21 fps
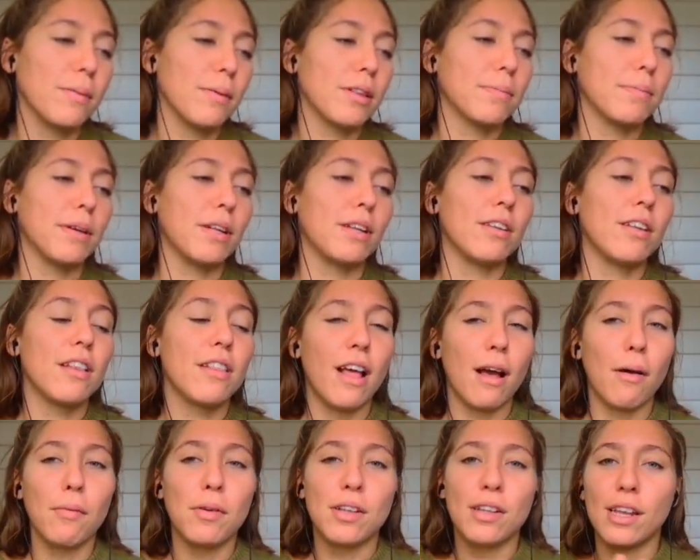the build.
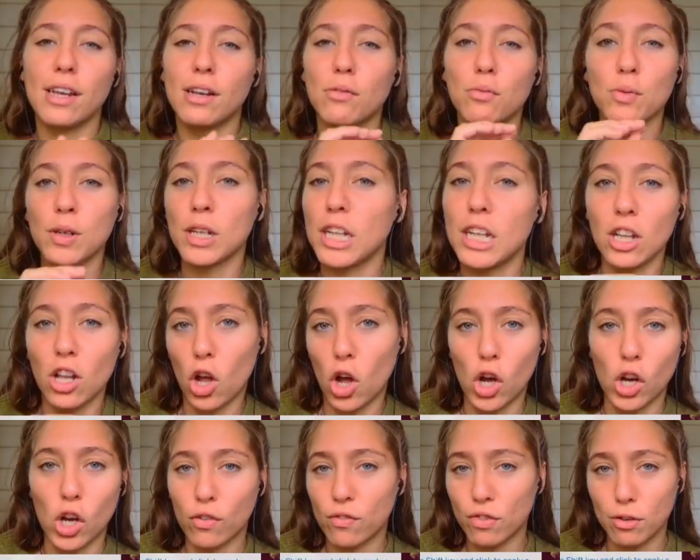That was, really
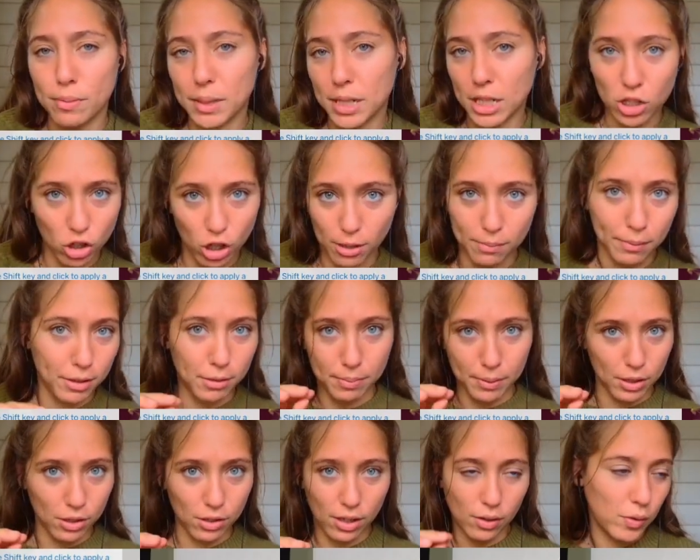long for me to talk about the
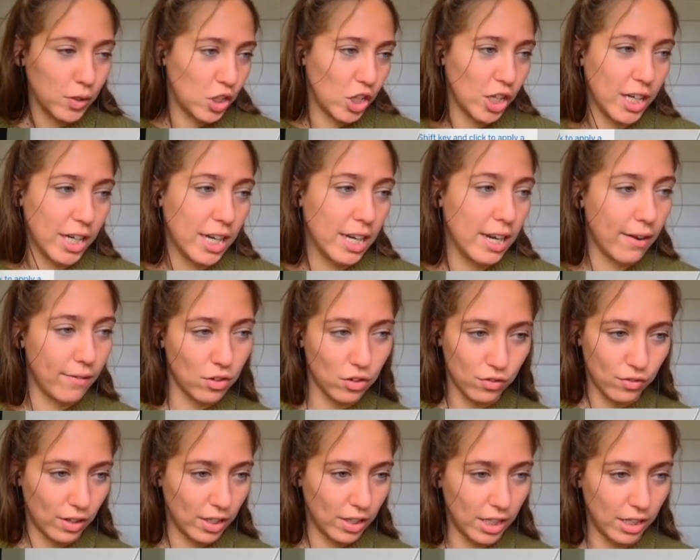build, which I never
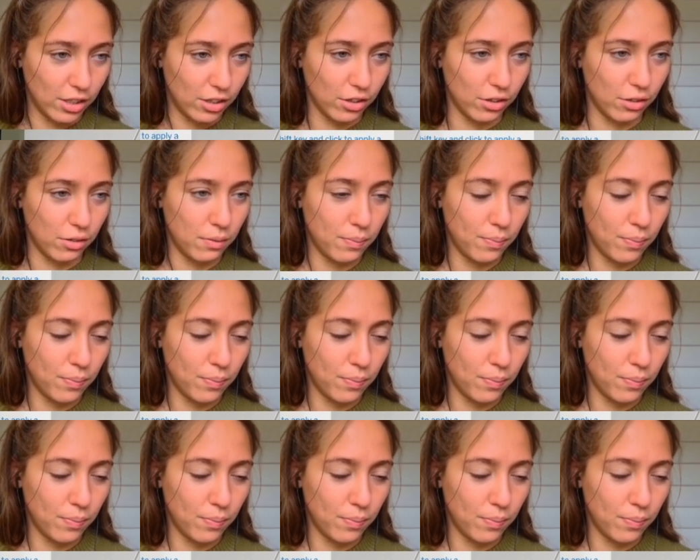fucking do.